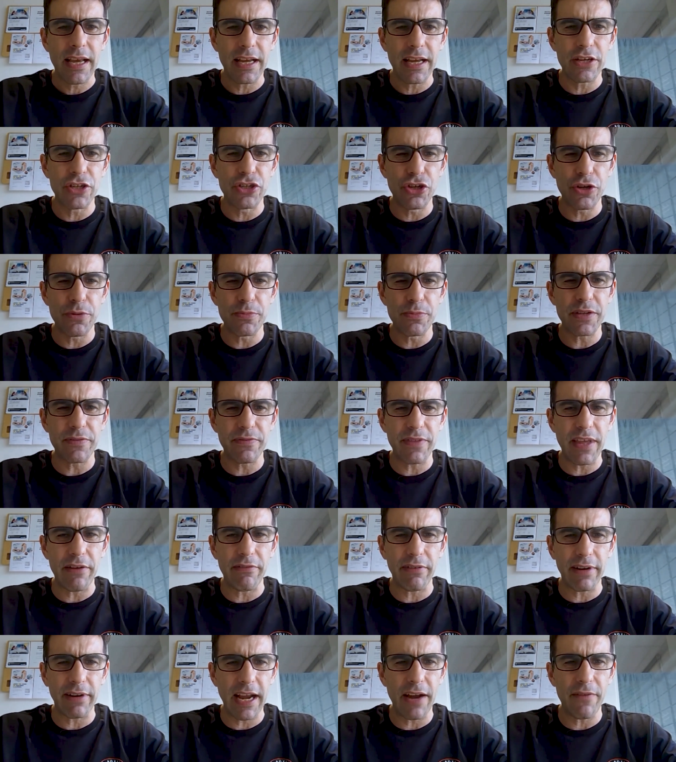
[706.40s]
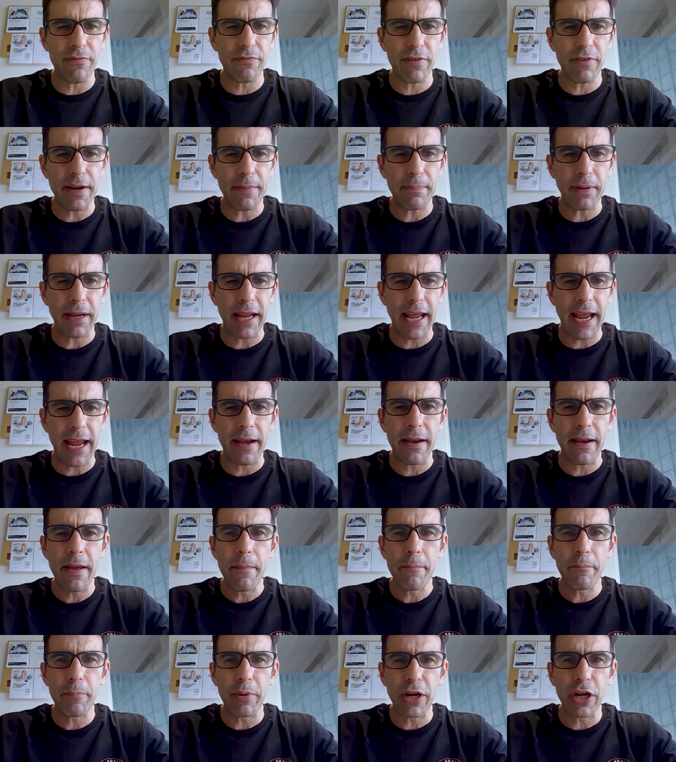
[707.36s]
in terms of that recovery plan,
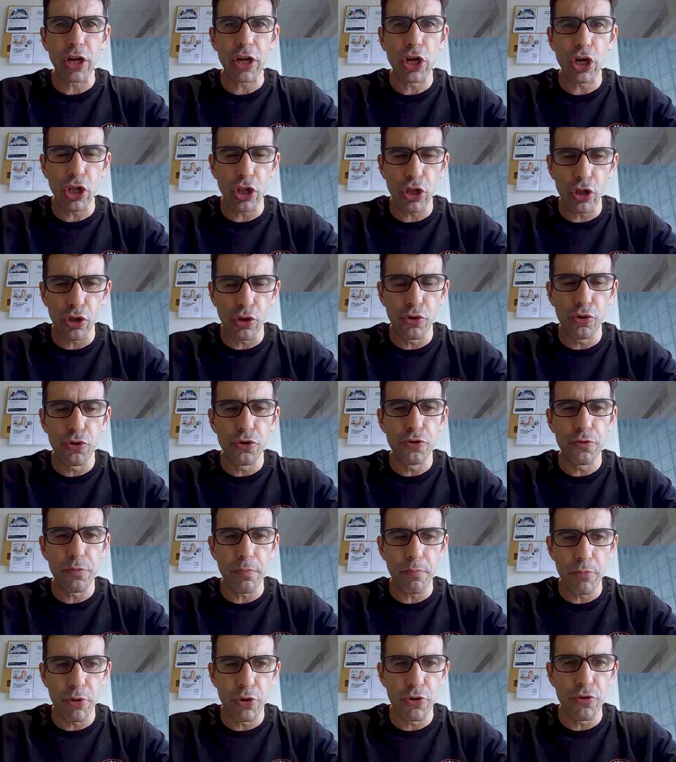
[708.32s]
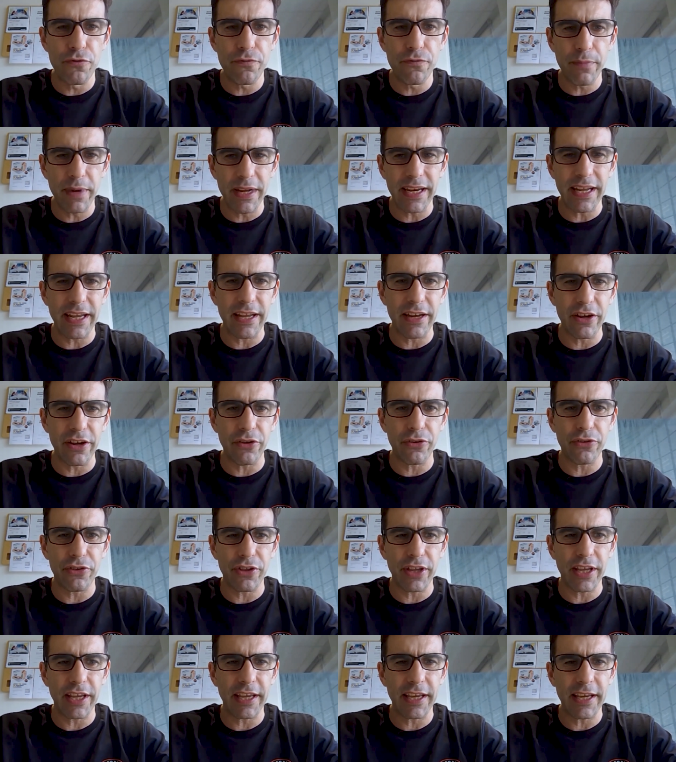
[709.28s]
but include movement in your
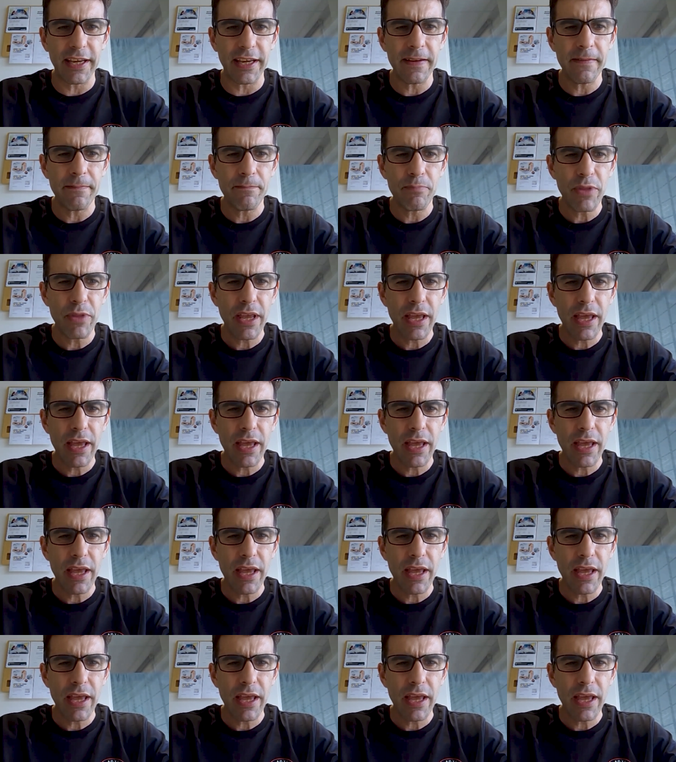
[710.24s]
thinking